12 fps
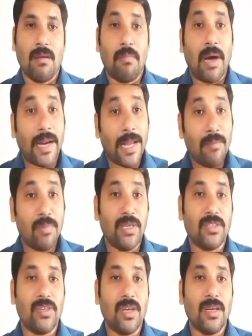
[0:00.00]

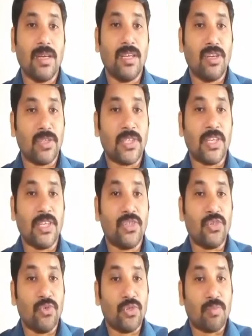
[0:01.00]
Marine-based
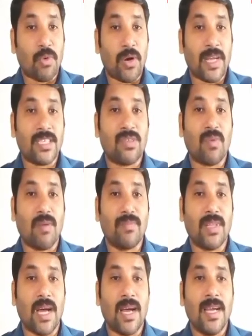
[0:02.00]
industries use products from
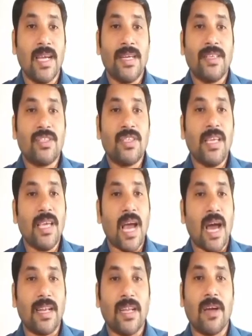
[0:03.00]
the sea
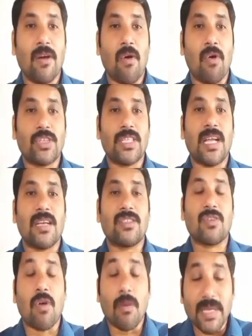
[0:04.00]
and ocean
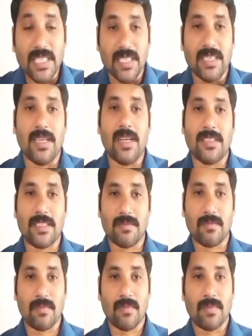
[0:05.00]
as raw materials.